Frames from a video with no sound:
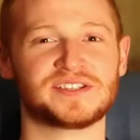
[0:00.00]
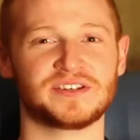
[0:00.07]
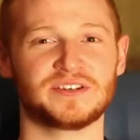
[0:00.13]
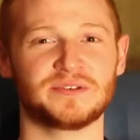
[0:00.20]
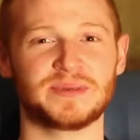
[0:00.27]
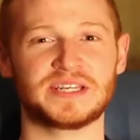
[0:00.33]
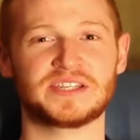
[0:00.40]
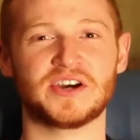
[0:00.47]
you to
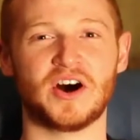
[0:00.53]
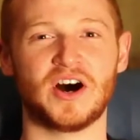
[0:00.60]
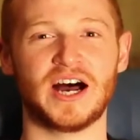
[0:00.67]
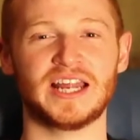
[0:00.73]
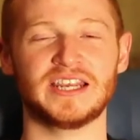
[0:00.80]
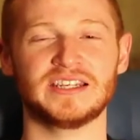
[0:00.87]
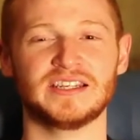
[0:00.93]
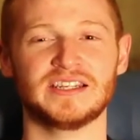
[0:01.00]
be
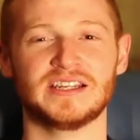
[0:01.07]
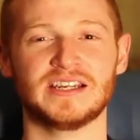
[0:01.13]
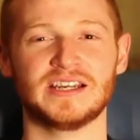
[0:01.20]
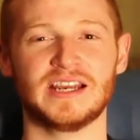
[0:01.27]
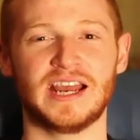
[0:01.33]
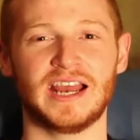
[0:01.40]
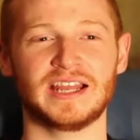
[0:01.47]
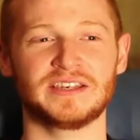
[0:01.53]
tight,
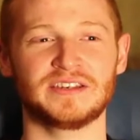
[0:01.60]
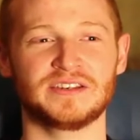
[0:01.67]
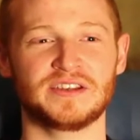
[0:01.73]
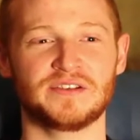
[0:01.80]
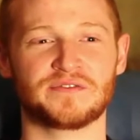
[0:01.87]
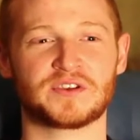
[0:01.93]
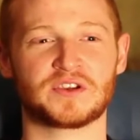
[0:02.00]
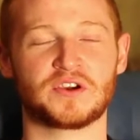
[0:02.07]
and
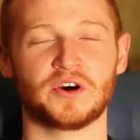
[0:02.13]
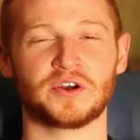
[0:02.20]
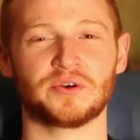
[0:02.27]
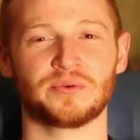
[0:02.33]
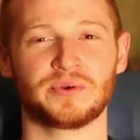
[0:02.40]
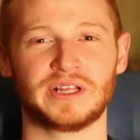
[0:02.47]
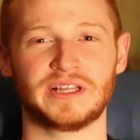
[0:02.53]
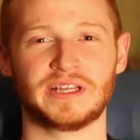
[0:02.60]
you've got to
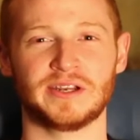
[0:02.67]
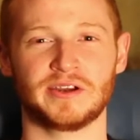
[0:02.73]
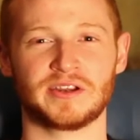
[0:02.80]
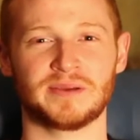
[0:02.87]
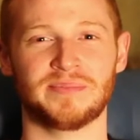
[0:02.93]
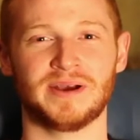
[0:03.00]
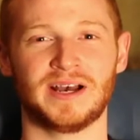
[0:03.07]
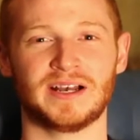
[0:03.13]
really know
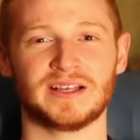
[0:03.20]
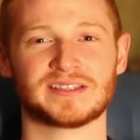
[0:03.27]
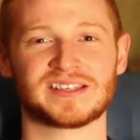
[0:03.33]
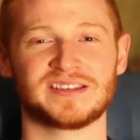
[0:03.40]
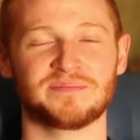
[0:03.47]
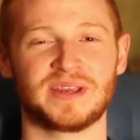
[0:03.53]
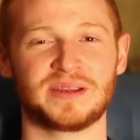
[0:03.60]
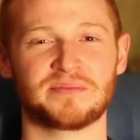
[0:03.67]
your parts and be